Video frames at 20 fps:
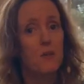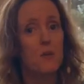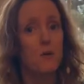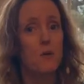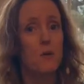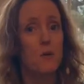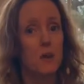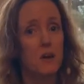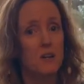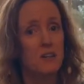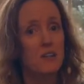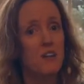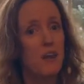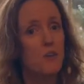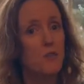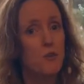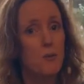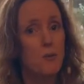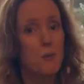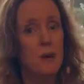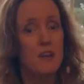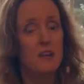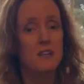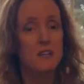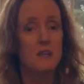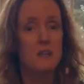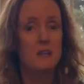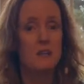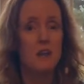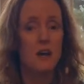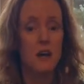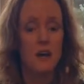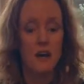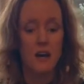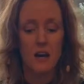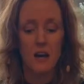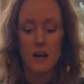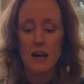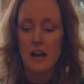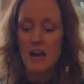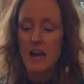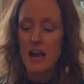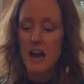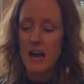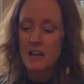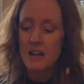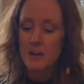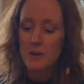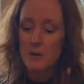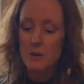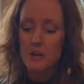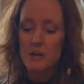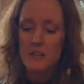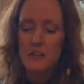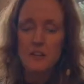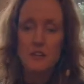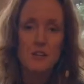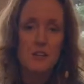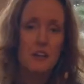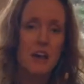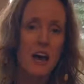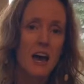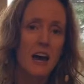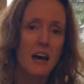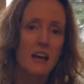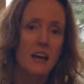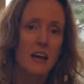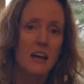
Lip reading: or several months. And in order to do that,